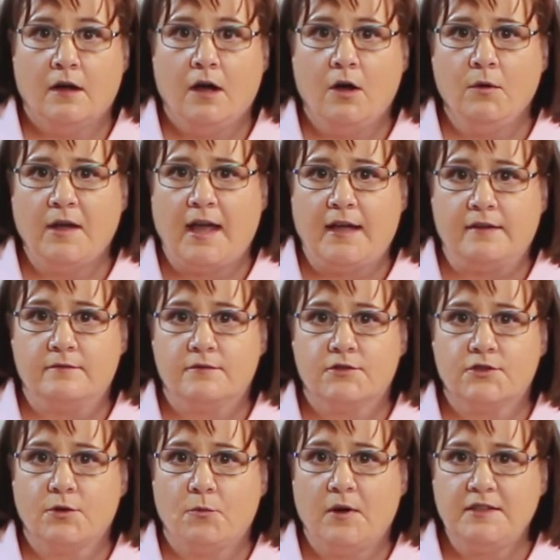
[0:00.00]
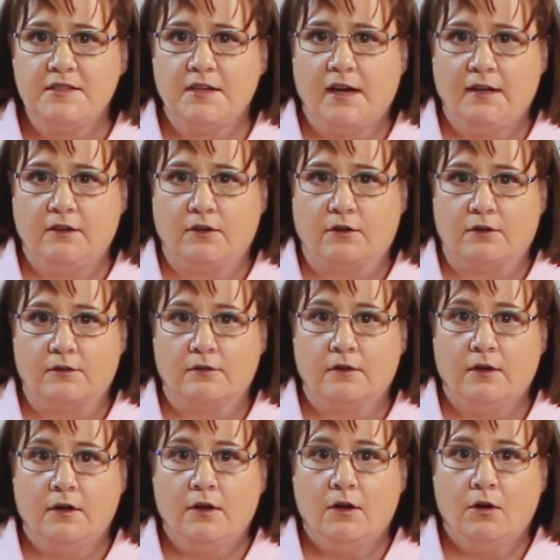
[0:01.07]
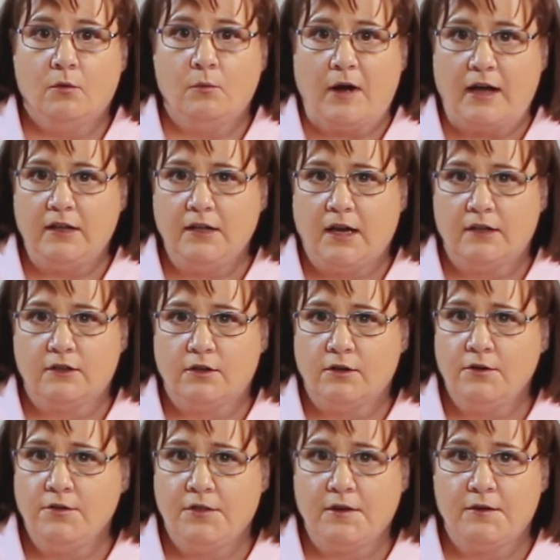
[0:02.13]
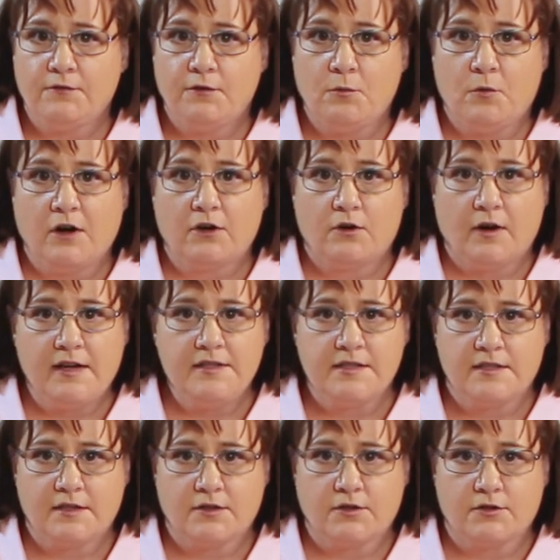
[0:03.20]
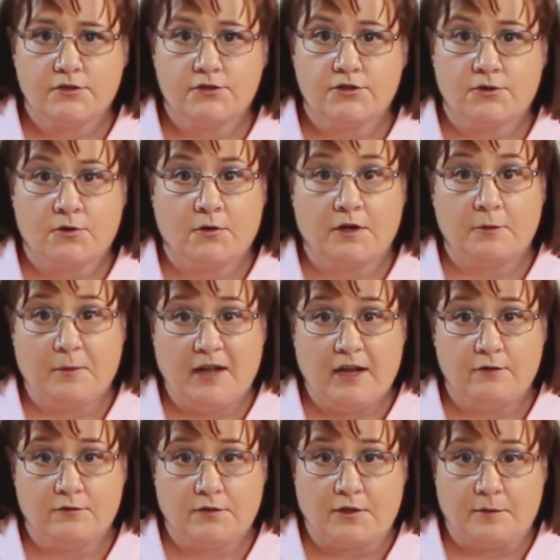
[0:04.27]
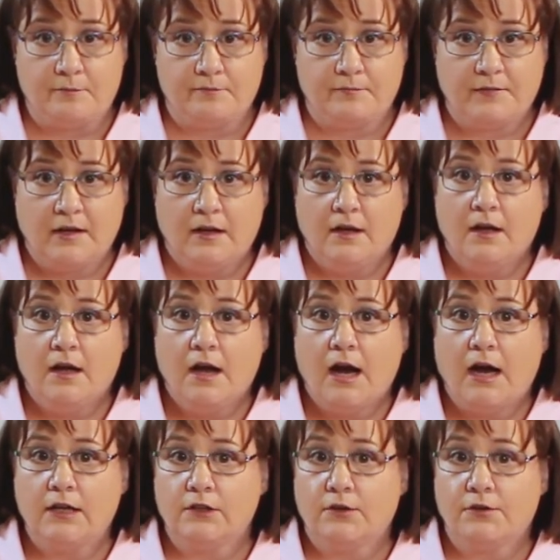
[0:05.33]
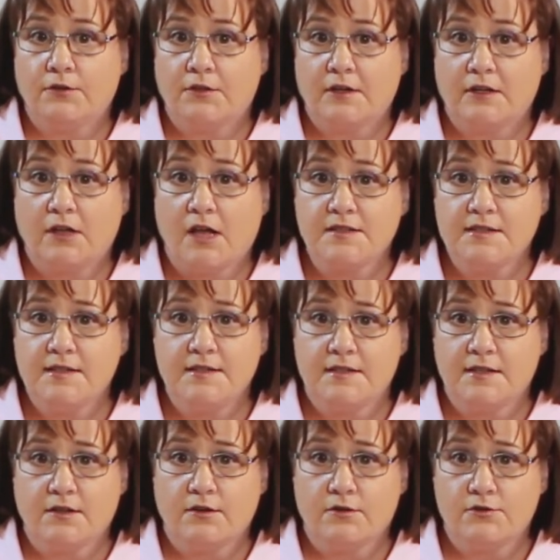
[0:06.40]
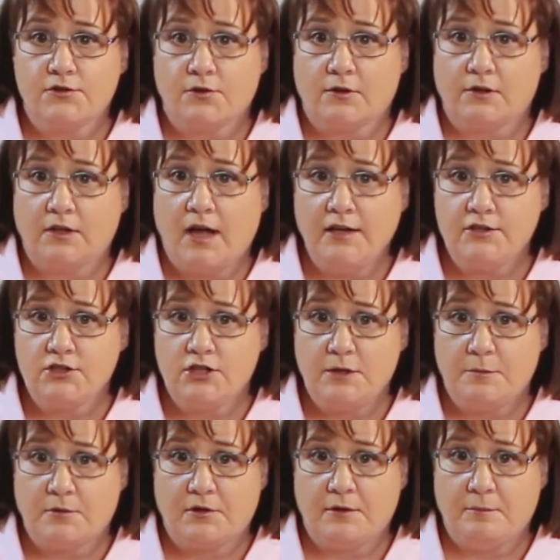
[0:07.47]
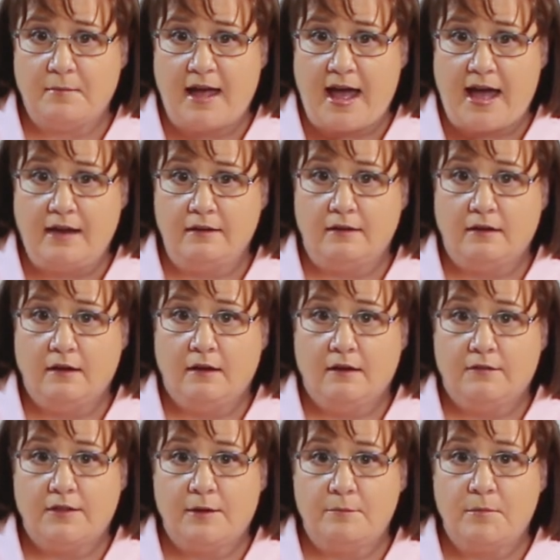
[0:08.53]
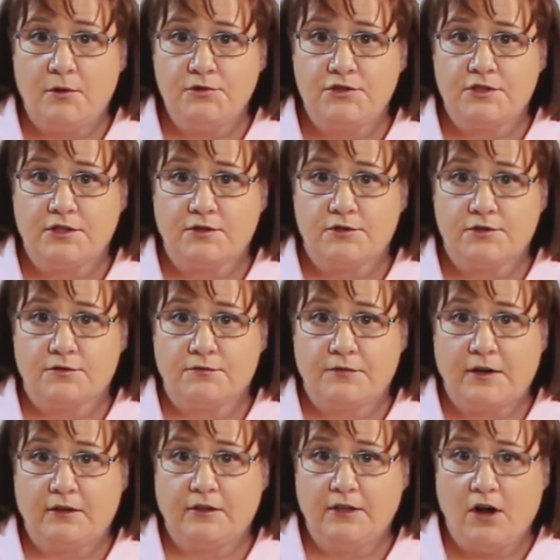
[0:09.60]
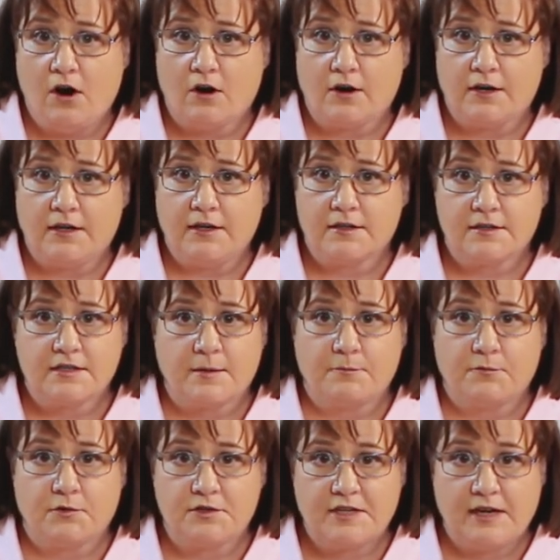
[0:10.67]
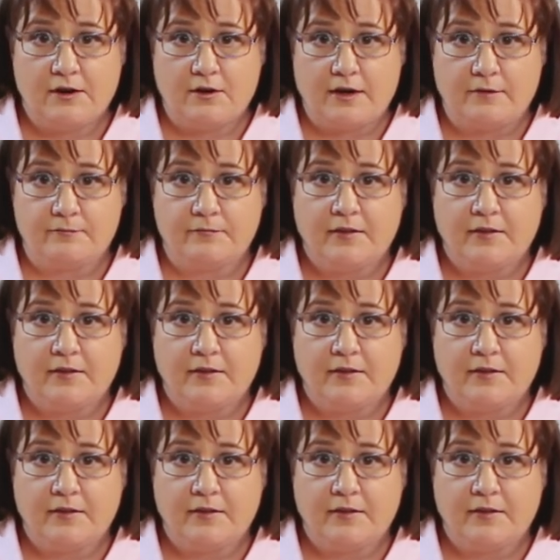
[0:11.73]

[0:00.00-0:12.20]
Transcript: Okay, so what did I learn? Well, I learned that if you want great stickers, you're going to pay for them. I learned that glossy stickers are a lot cheaper than matte, that most stickers are fairly hardy except for tearing.